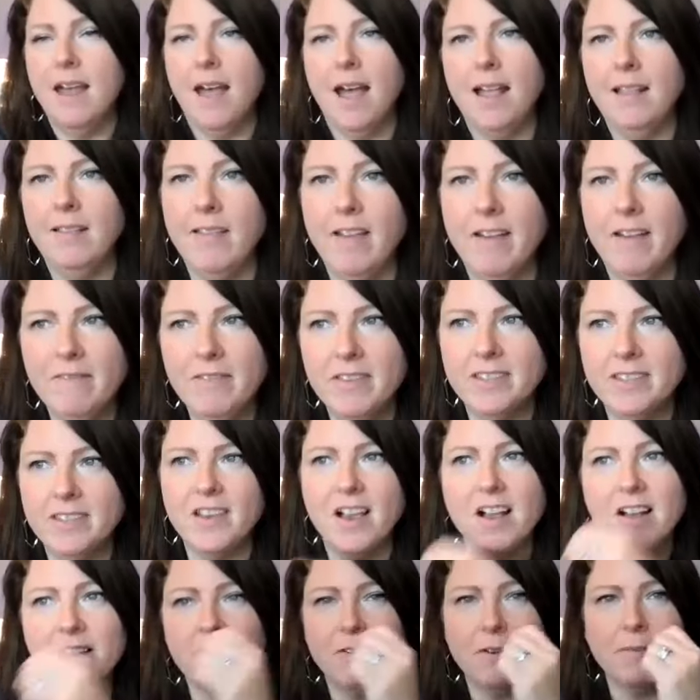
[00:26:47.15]
I love the
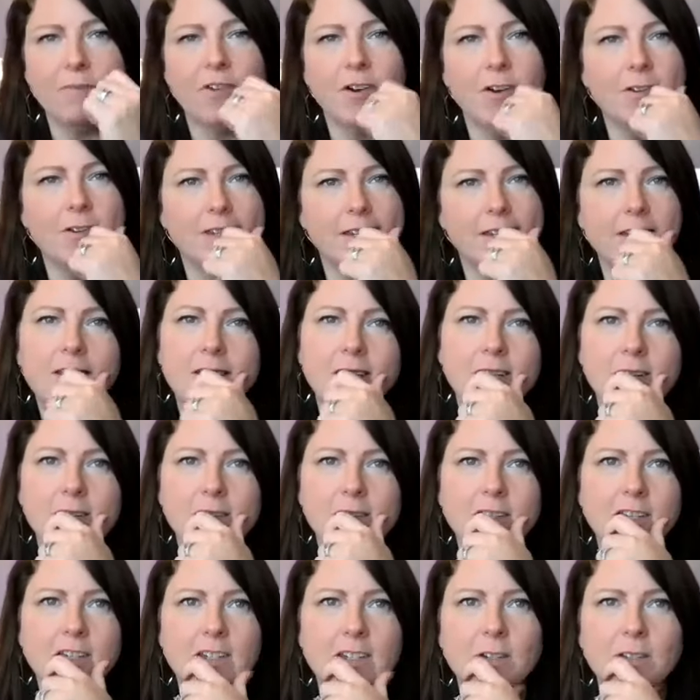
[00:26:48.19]
song from Frozen too.
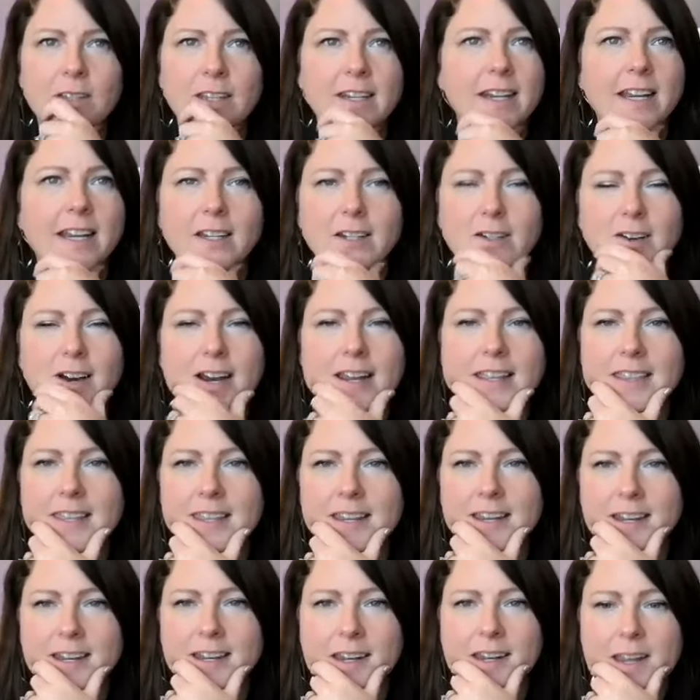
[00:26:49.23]
Just do the next right
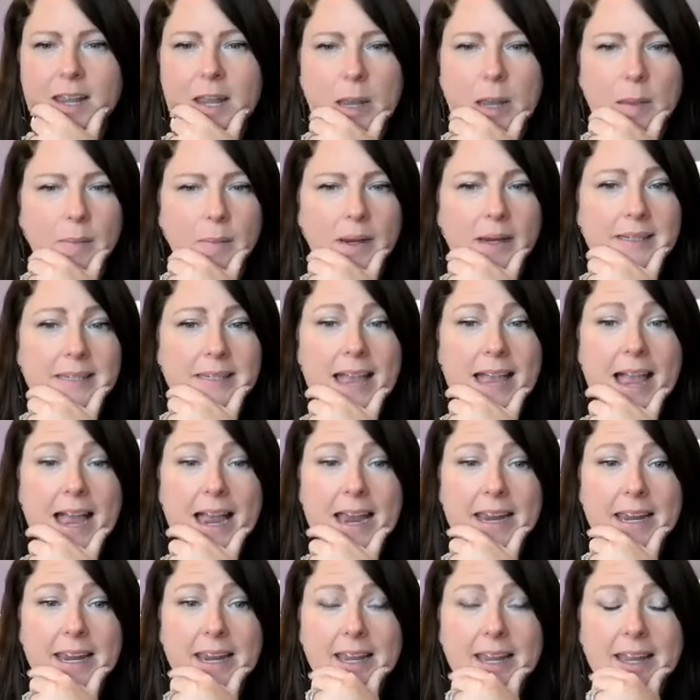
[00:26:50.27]
thing, because
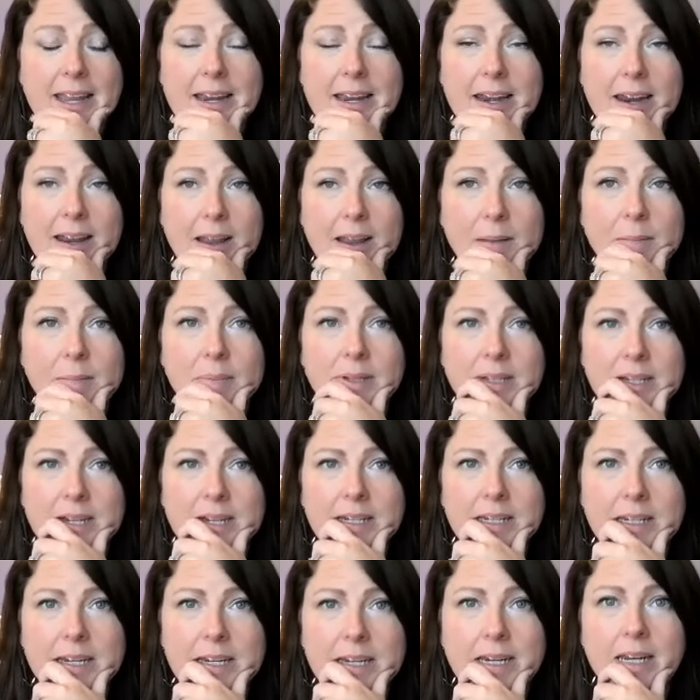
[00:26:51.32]
I get
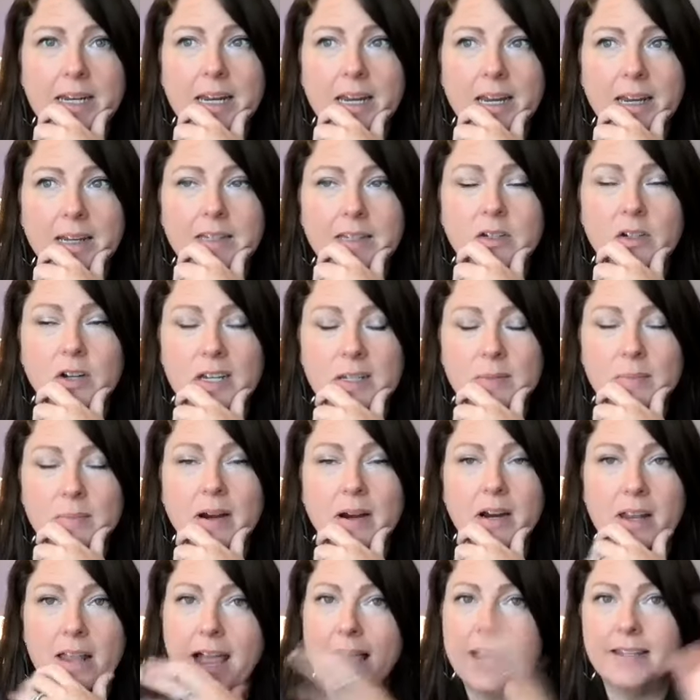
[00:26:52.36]
completely stress
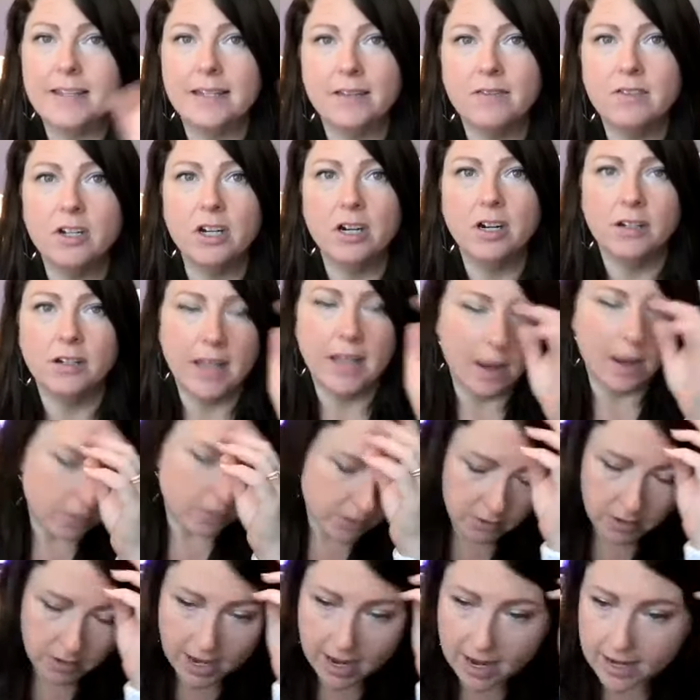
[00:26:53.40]
paralyzed. I've shared that with
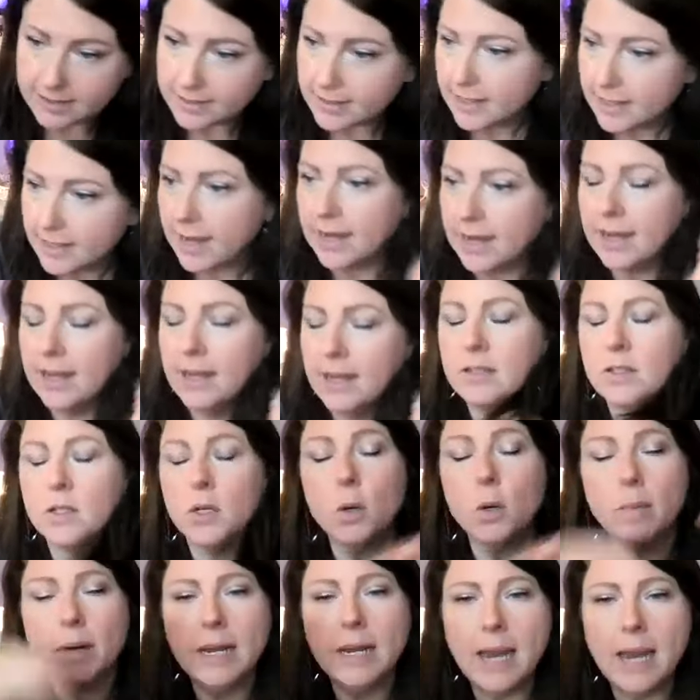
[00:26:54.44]
you guys. Like, I get
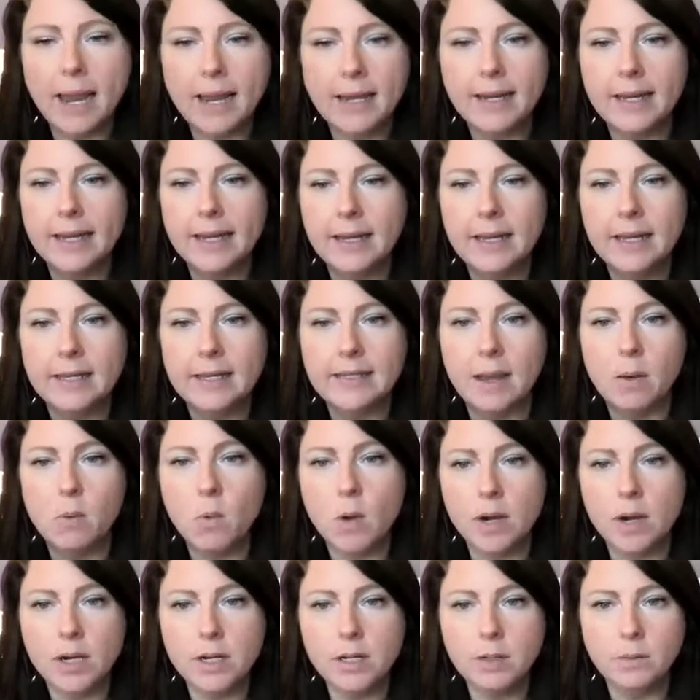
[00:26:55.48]
too many ideas. I
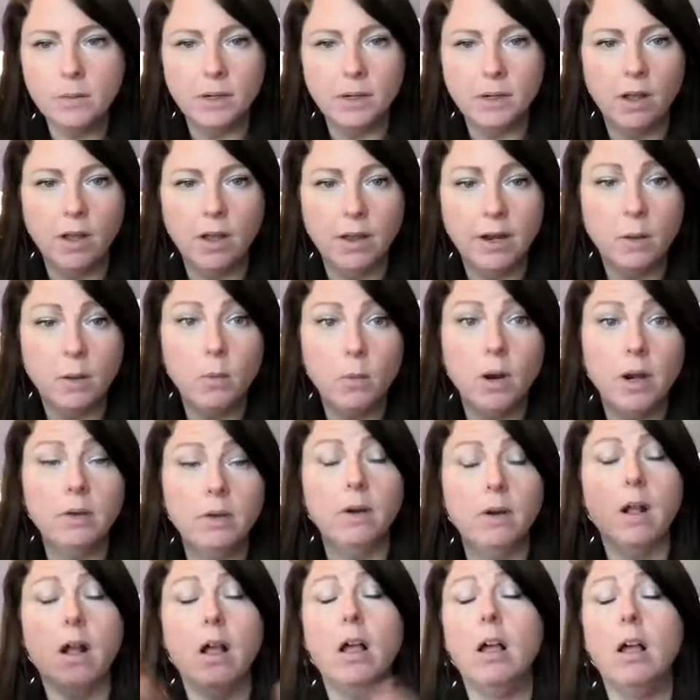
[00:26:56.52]
want to do it all, and I want to
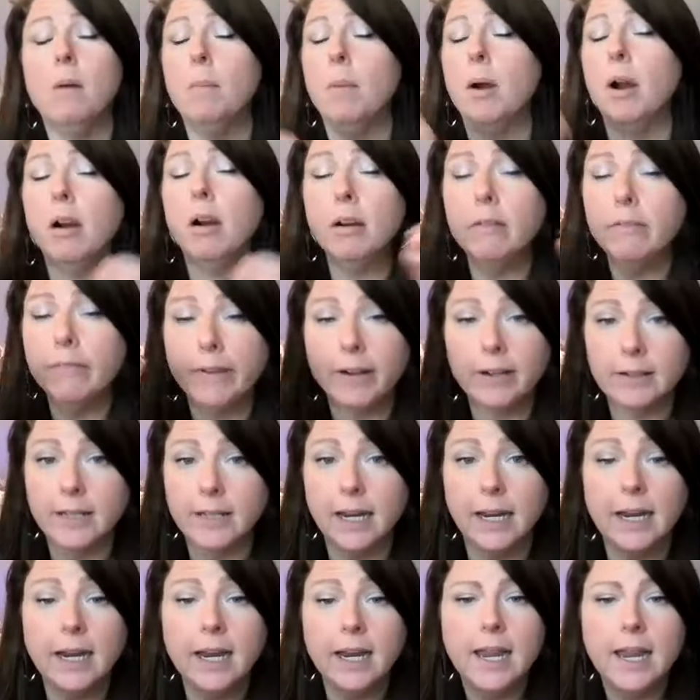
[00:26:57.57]
do it all
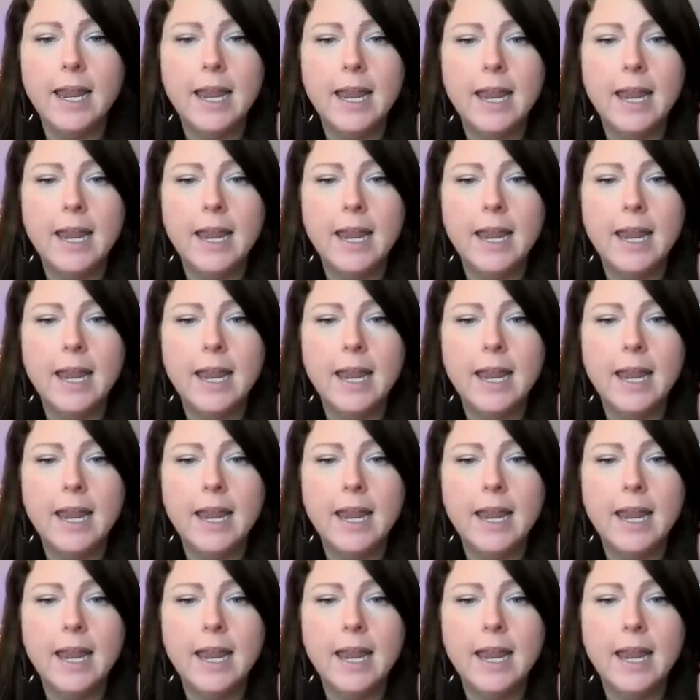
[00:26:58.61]
perfectly.